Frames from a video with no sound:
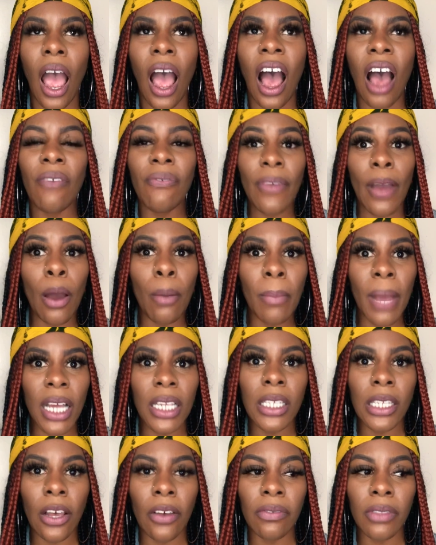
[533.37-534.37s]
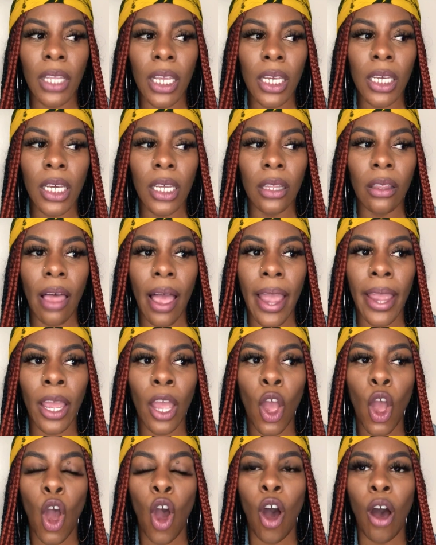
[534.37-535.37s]
I found myself thinking like,
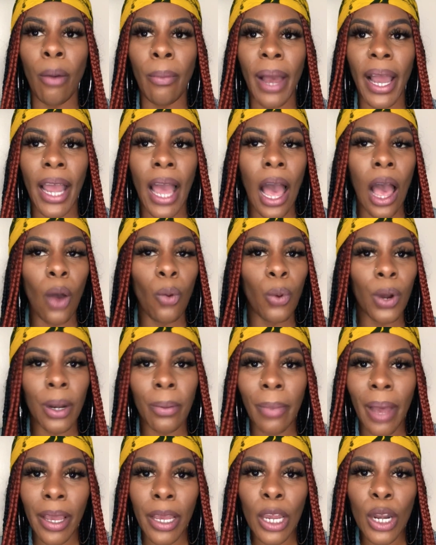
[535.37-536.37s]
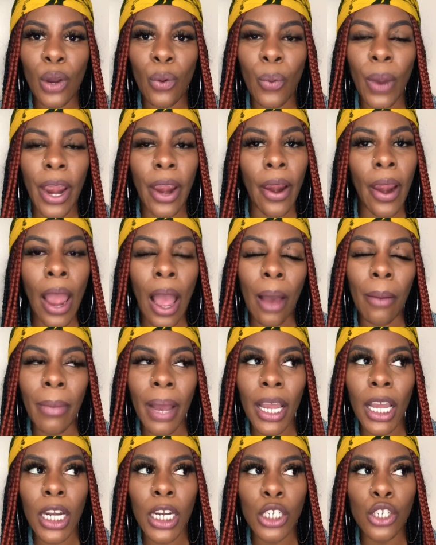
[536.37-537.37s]
oh my God, what am I gonna wear? How am
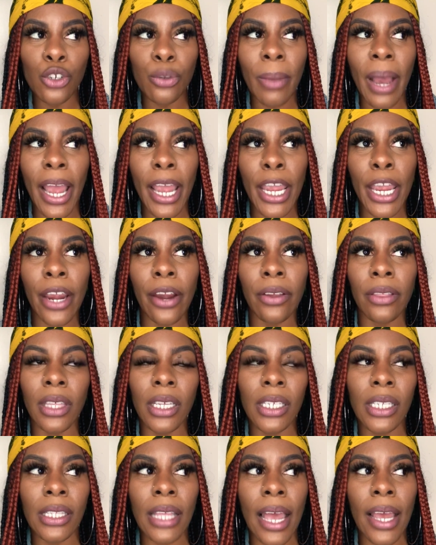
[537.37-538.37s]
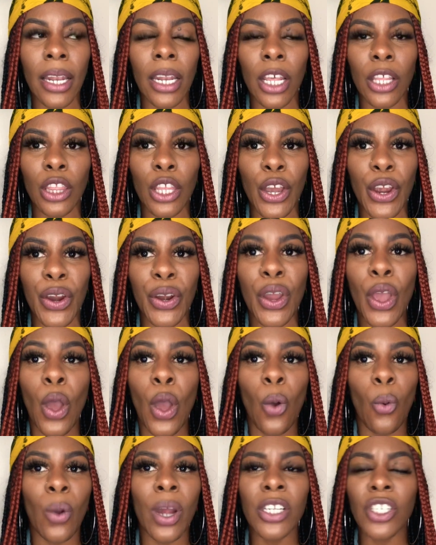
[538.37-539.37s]
I gonna do my hair? This, that, and the third.
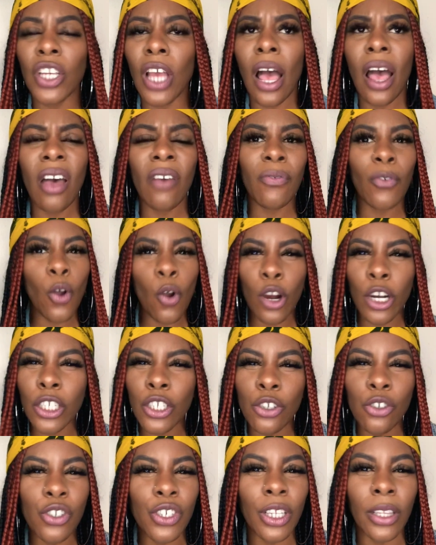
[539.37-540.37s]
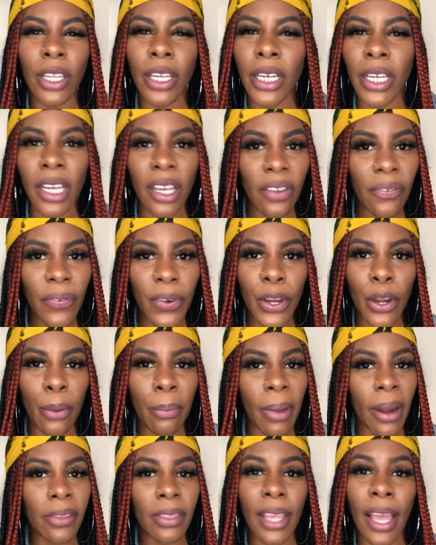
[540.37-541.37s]
Which, of course, you should look good for your
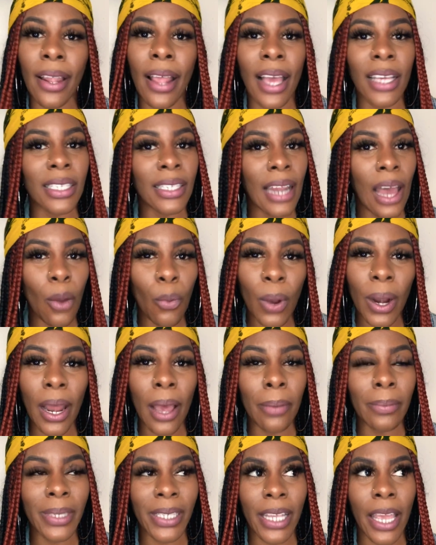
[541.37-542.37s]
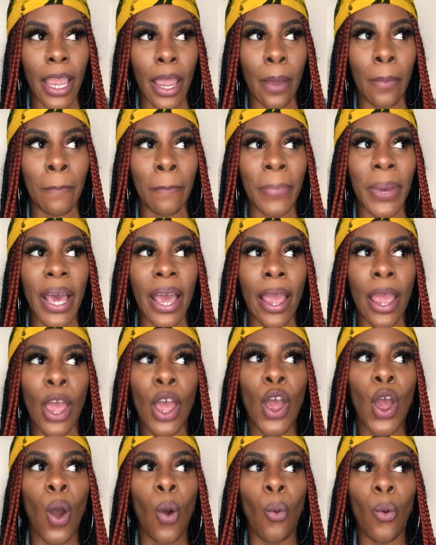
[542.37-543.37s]
birthday. That's not what I'm saying. But
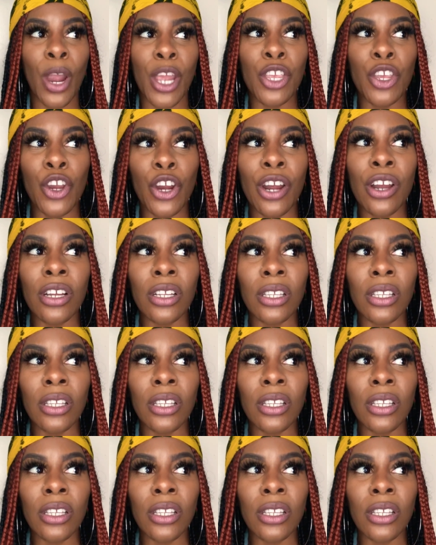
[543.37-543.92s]
when you're